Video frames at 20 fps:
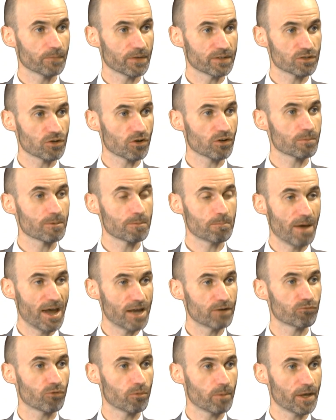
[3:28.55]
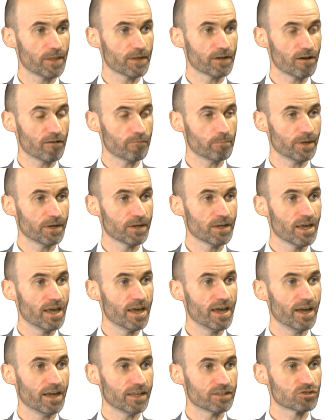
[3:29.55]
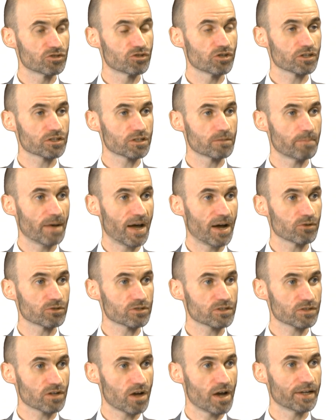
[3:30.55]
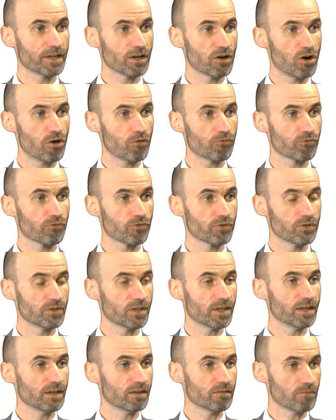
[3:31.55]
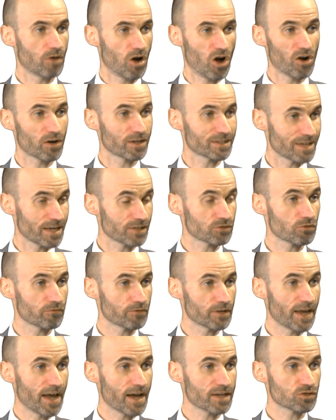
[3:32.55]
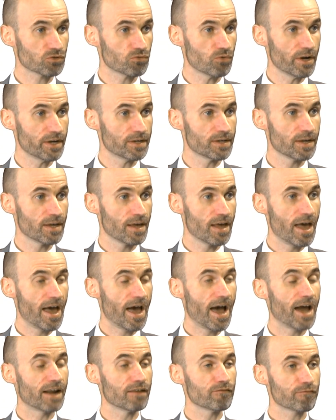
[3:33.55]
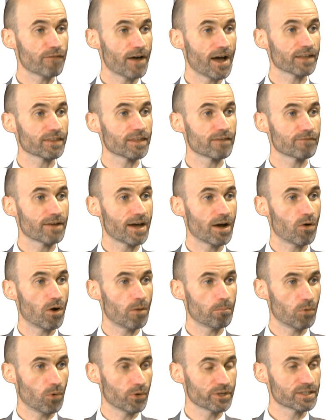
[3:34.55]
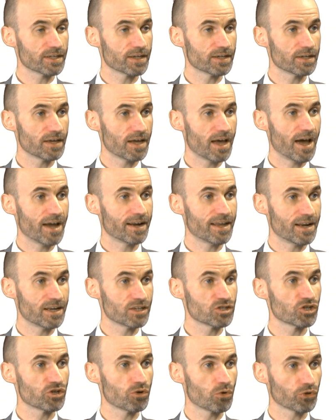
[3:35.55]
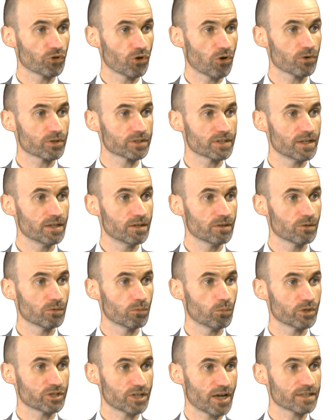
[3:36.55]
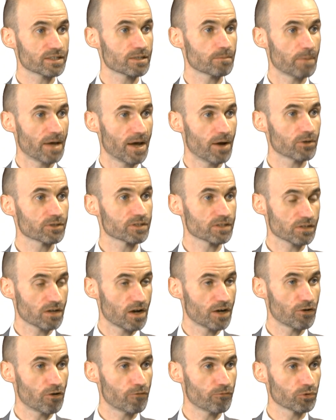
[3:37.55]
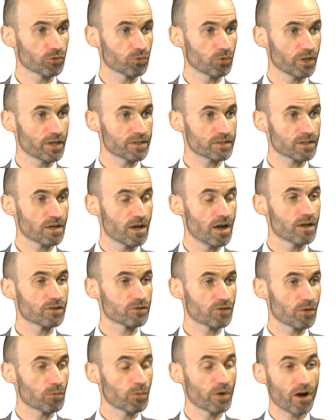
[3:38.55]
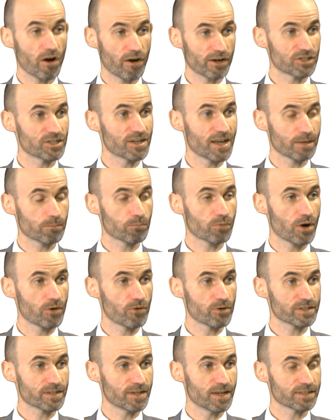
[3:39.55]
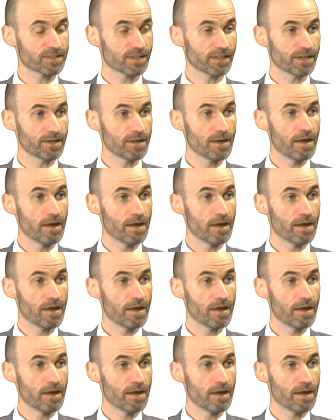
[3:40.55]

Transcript: It's not going to be paid for by the government. It's just about signing off the architecture of the gas grid. And in fact, they've now appointed an energy authority, which has the power to sign off on all this. So I think we are actually getting progress in Italy.